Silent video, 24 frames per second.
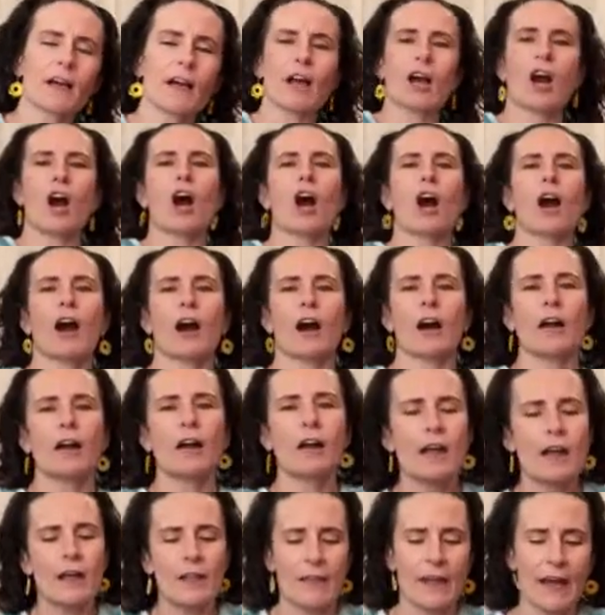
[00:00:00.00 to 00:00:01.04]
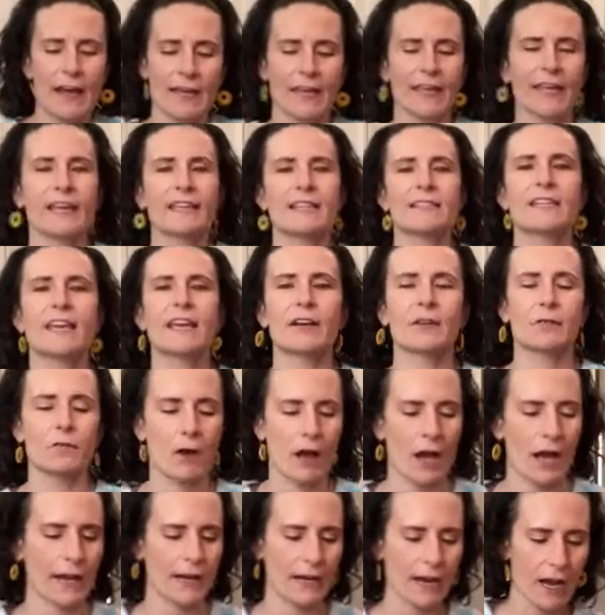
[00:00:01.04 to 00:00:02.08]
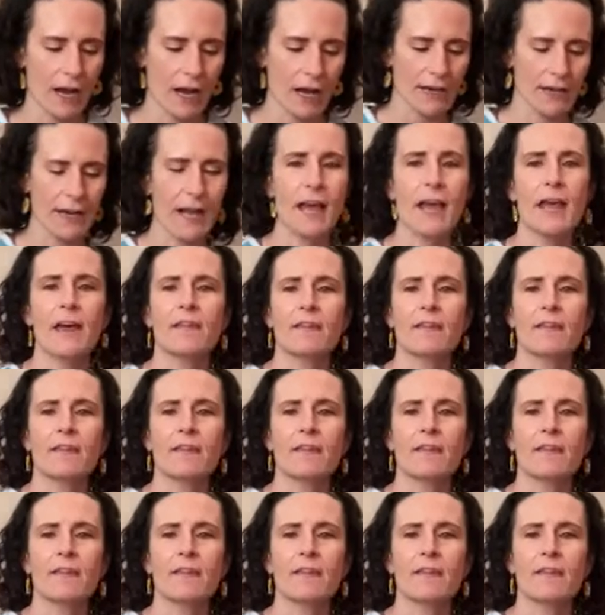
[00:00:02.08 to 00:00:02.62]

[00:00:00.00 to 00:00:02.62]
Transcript: car that kids can ride on.